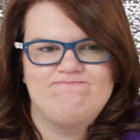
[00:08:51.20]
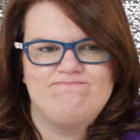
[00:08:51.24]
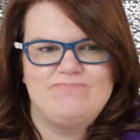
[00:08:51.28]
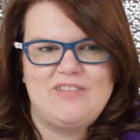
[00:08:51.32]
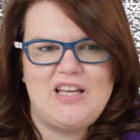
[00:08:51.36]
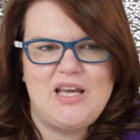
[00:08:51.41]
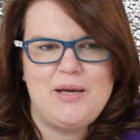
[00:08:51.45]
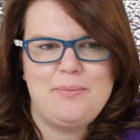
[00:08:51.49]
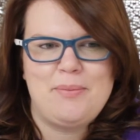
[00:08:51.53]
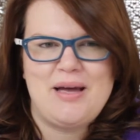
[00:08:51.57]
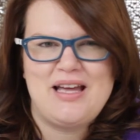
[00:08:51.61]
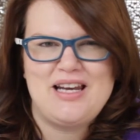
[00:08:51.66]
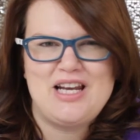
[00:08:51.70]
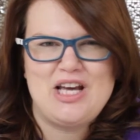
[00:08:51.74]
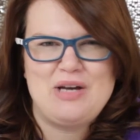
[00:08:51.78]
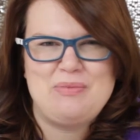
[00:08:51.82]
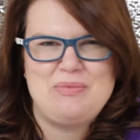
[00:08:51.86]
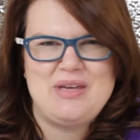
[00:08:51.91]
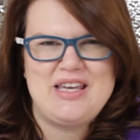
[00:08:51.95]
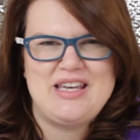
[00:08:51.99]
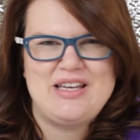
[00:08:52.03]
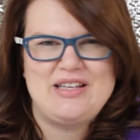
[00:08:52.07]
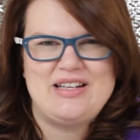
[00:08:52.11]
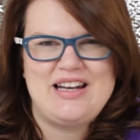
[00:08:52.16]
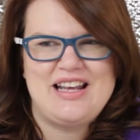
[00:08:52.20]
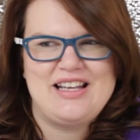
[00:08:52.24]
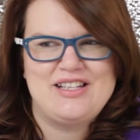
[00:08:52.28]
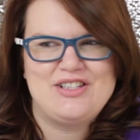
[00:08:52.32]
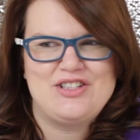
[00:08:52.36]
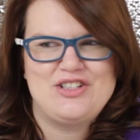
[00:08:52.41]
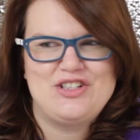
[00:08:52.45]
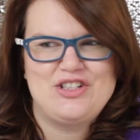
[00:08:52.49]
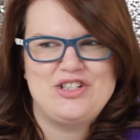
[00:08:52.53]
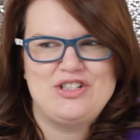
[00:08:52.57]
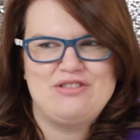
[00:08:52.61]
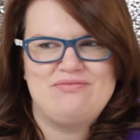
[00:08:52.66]
It might not be an
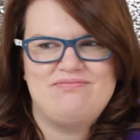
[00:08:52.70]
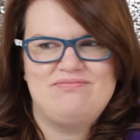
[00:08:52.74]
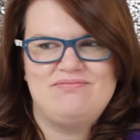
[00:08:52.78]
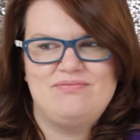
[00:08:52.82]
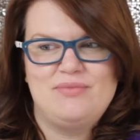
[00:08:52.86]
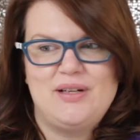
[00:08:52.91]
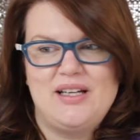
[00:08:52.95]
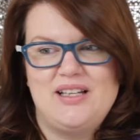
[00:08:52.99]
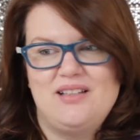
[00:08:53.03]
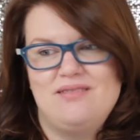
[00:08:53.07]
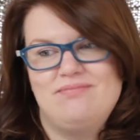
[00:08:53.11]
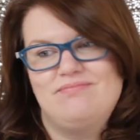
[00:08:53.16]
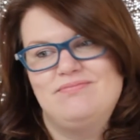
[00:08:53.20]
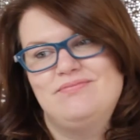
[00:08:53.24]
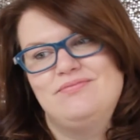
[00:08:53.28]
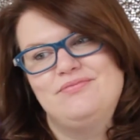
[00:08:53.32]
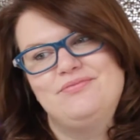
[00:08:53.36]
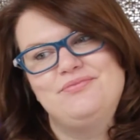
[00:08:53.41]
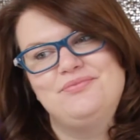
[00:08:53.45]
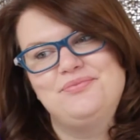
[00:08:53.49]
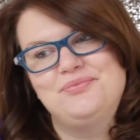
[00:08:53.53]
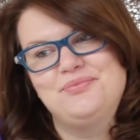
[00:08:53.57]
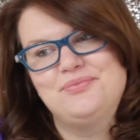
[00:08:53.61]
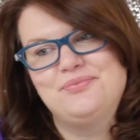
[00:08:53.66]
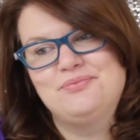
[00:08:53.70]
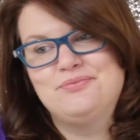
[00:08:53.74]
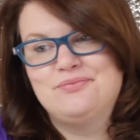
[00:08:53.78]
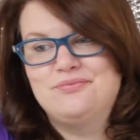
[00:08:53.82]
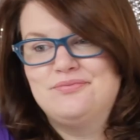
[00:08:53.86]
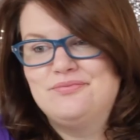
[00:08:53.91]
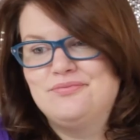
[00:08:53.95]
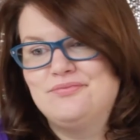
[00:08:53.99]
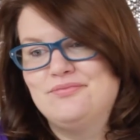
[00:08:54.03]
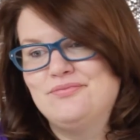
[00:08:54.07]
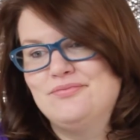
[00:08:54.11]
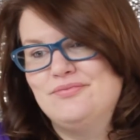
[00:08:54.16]
answer, but
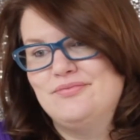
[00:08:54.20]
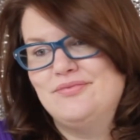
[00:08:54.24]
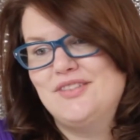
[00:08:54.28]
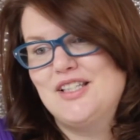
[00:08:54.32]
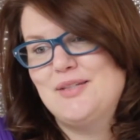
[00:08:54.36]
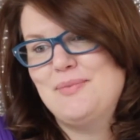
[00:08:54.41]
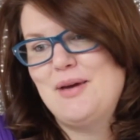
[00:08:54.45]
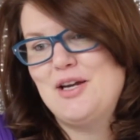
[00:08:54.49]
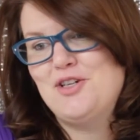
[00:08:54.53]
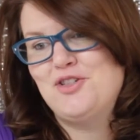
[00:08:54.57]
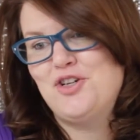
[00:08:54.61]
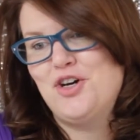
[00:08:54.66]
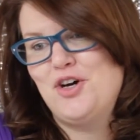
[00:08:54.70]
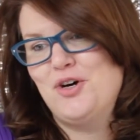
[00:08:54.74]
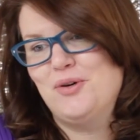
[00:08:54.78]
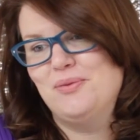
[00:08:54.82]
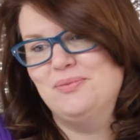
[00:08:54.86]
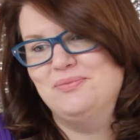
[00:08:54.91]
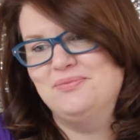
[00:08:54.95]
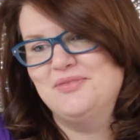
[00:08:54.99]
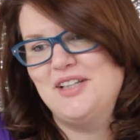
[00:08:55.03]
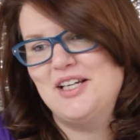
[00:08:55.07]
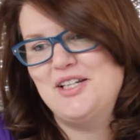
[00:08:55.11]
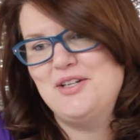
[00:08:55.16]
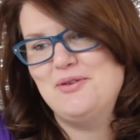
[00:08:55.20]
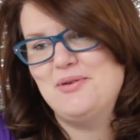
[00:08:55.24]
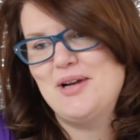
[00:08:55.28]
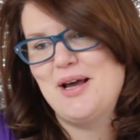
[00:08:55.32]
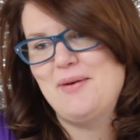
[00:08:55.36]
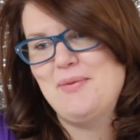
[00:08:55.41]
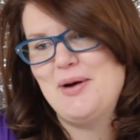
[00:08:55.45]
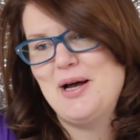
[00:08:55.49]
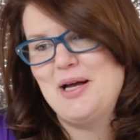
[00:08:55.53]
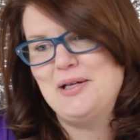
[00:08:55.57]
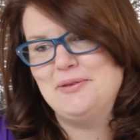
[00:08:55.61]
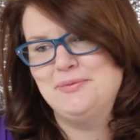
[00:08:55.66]
it's my show. I do what I
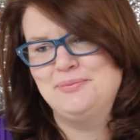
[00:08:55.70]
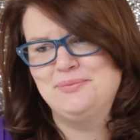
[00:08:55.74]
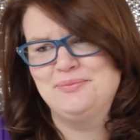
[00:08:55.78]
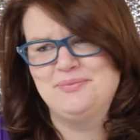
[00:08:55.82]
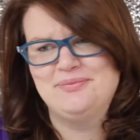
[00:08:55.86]
want.